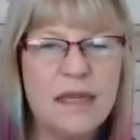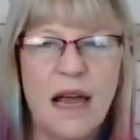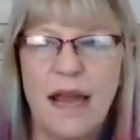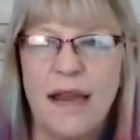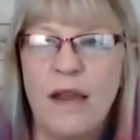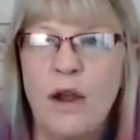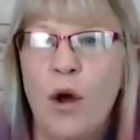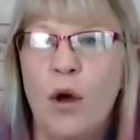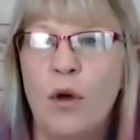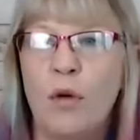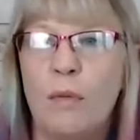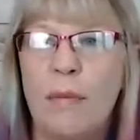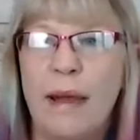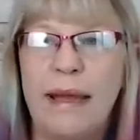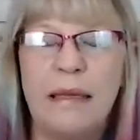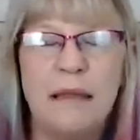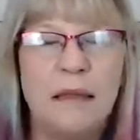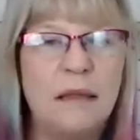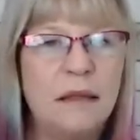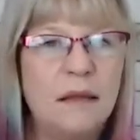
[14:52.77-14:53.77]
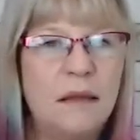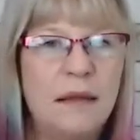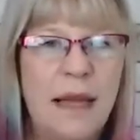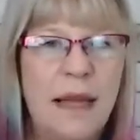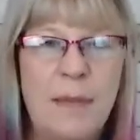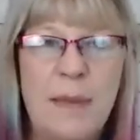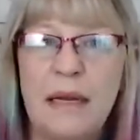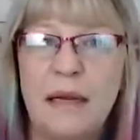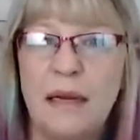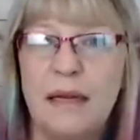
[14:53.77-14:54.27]
I call mine
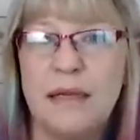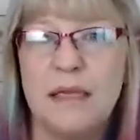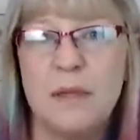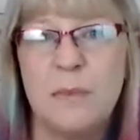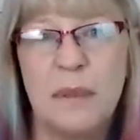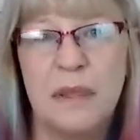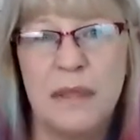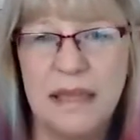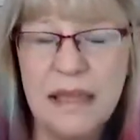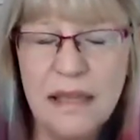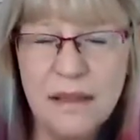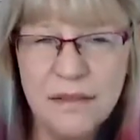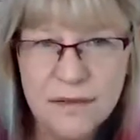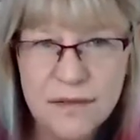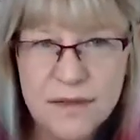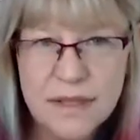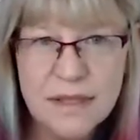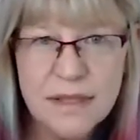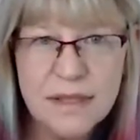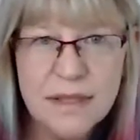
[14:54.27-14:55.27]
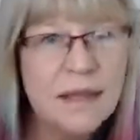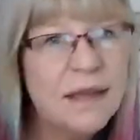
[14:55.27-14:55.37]
limitless beliefs.